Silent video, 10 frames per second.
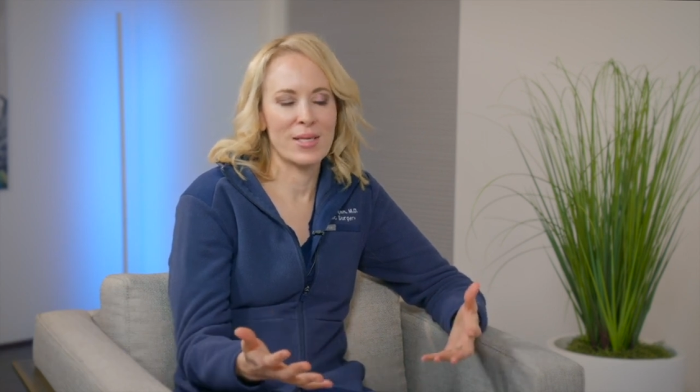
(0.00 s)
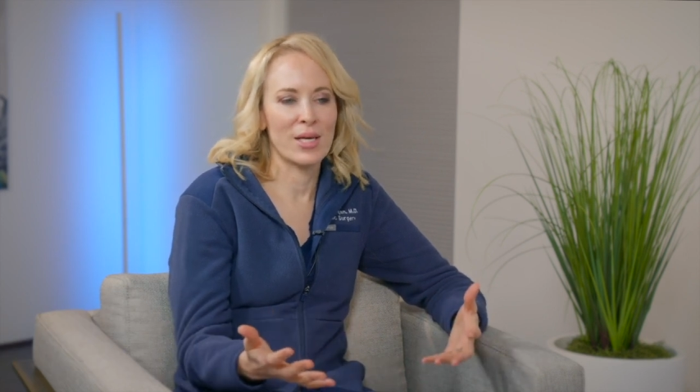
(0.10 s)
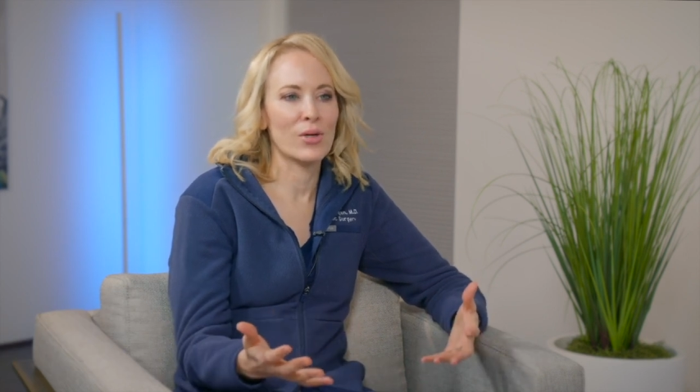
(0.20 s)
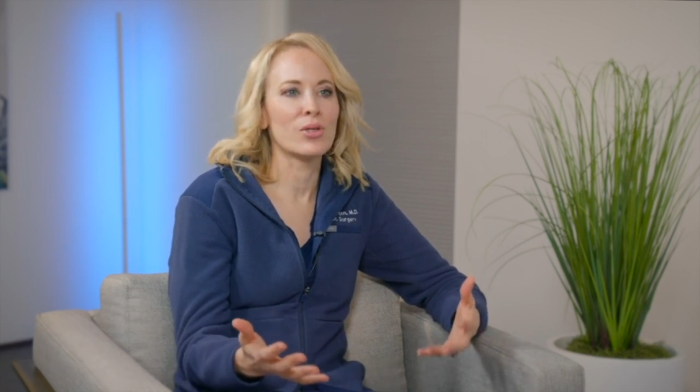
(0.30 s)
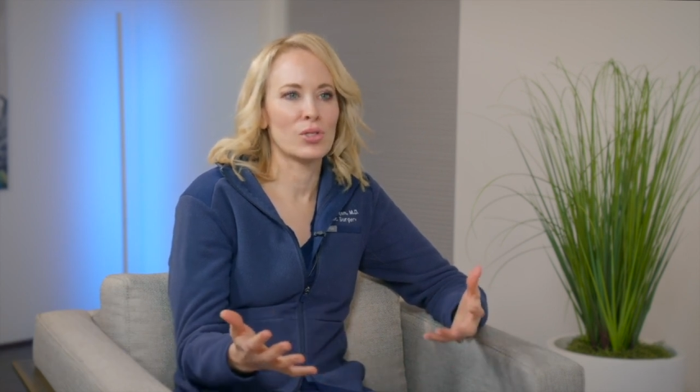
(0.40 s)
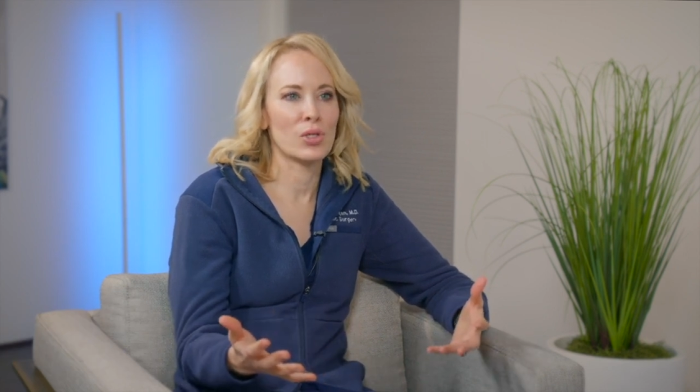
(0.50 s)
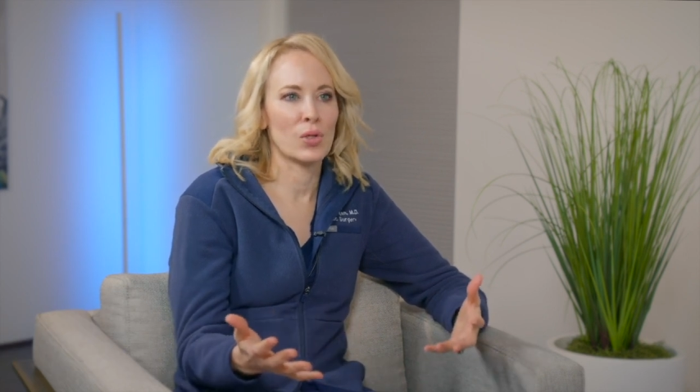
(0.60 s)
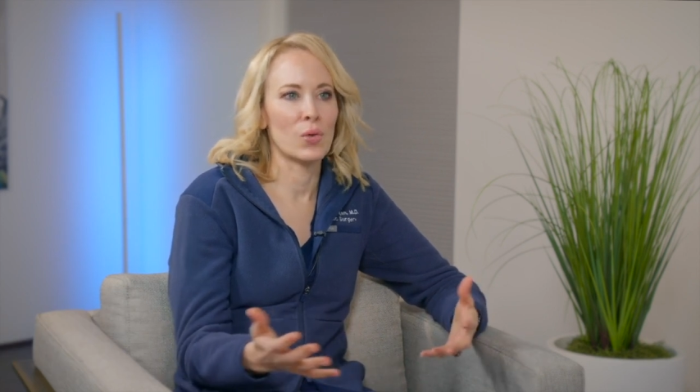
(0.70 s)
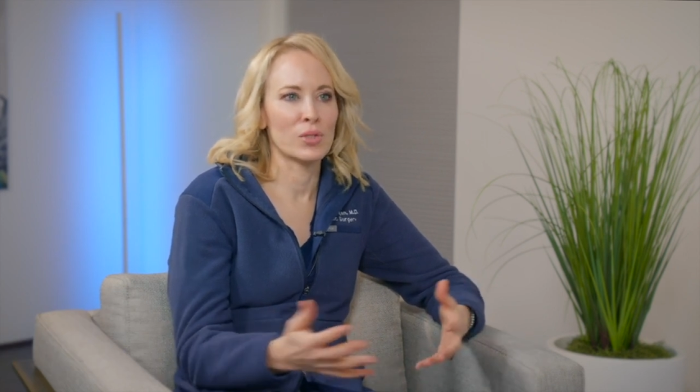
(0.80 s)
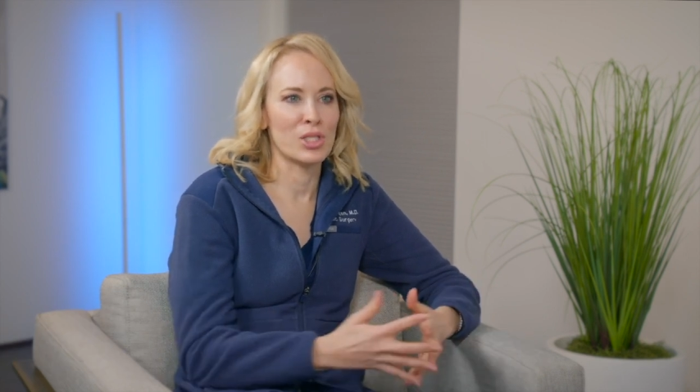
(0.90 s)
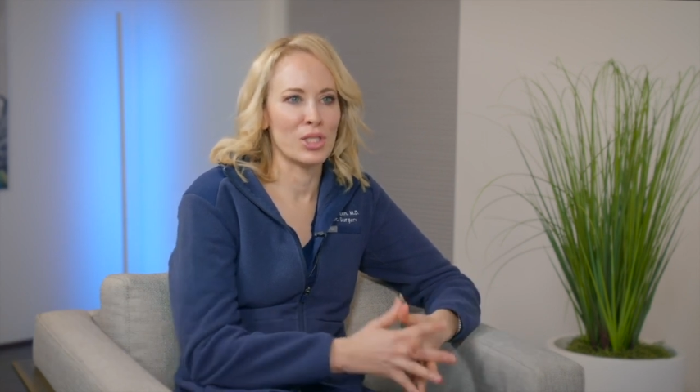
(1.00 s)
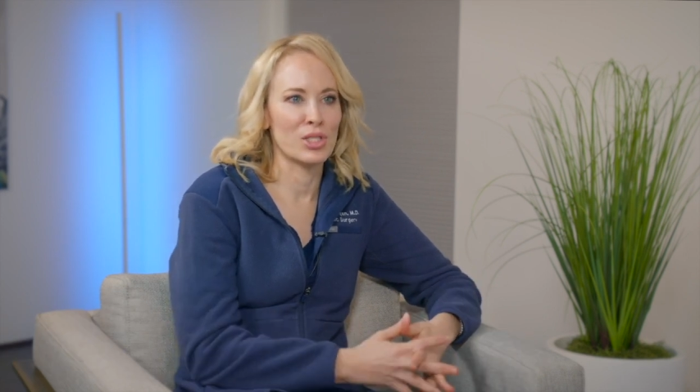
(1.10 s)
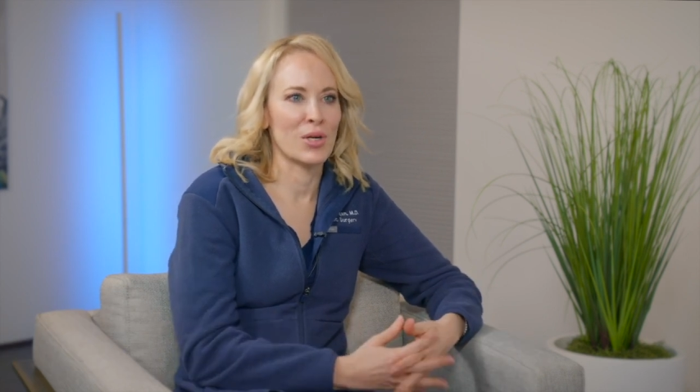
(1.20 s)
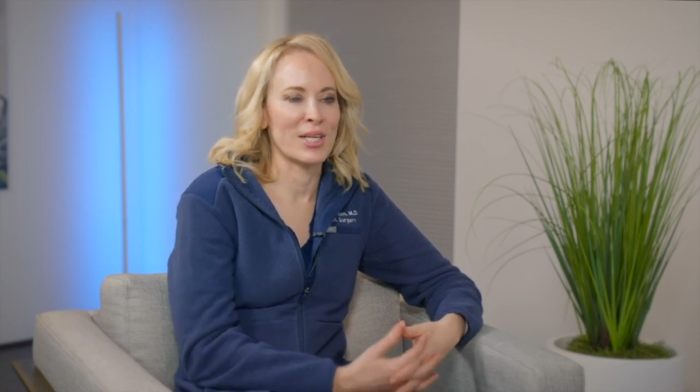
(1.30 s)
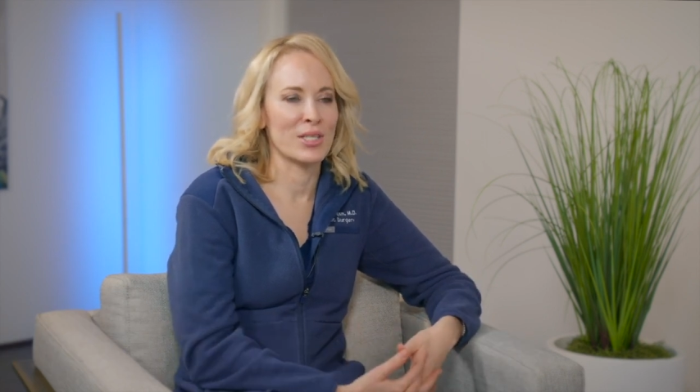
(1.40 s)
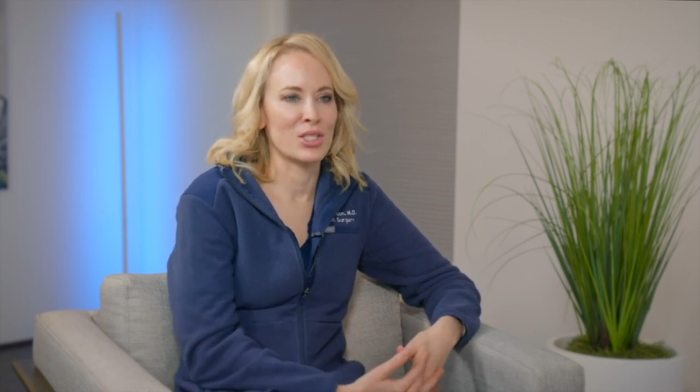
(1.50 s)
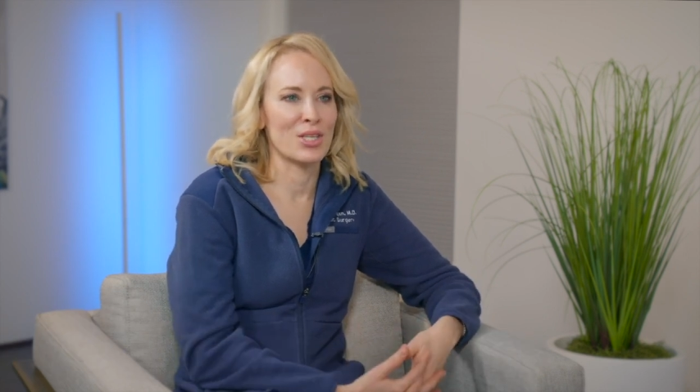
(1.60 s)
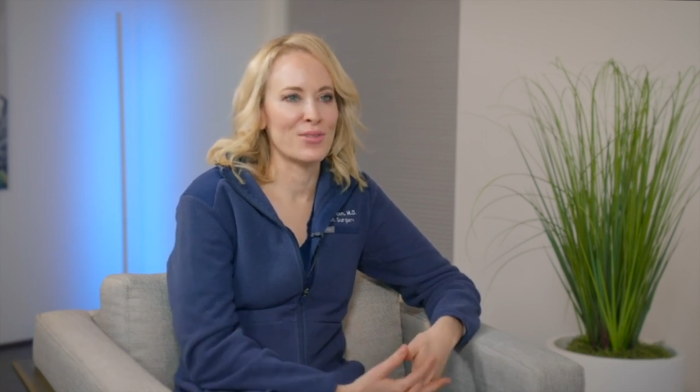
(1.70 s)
get her to the goals that she's trying to achieve.